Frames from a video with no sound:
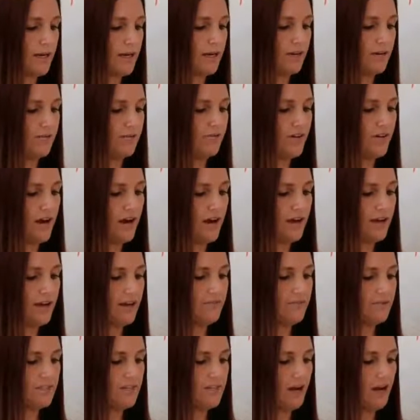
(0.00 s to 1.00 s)
in
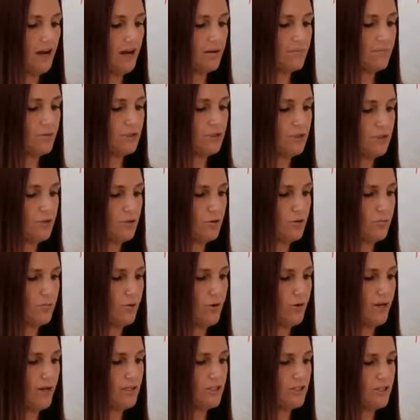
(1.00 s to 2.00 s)
5 times
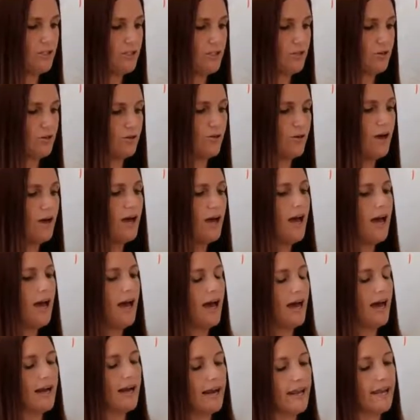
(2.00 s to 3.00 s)
2.2,
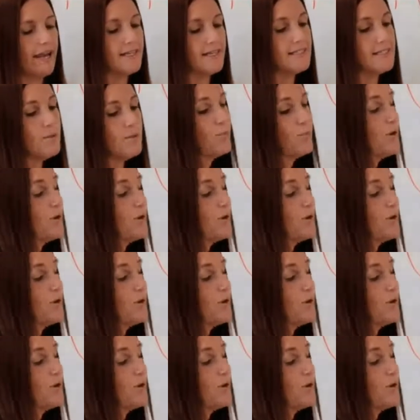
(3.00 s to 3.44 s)
and I end up